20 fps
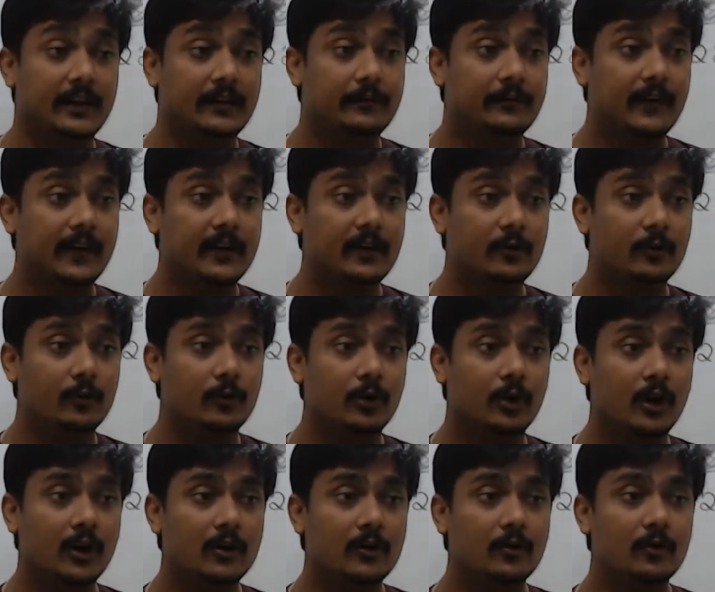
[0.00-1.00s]
If I do
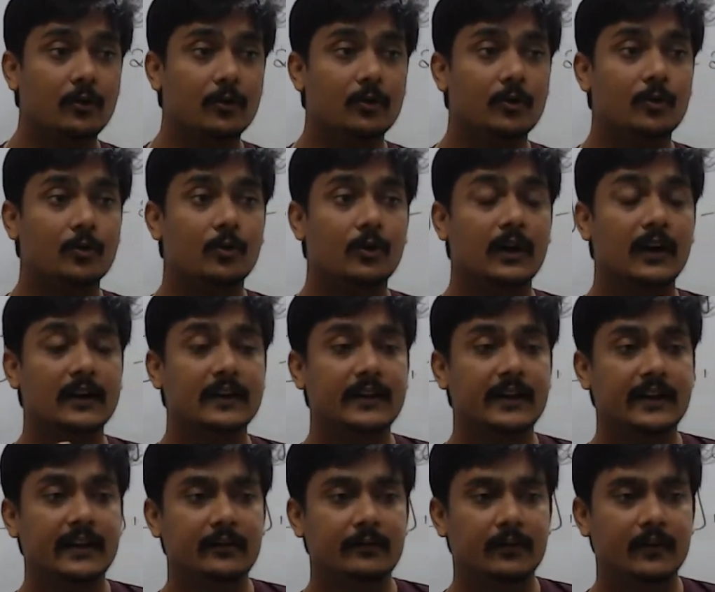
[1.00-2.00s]
not know two
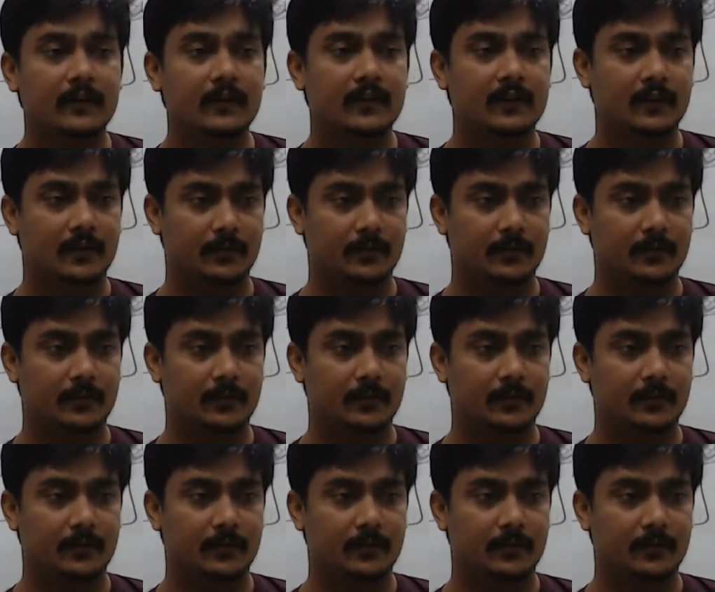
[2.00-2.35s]
continuous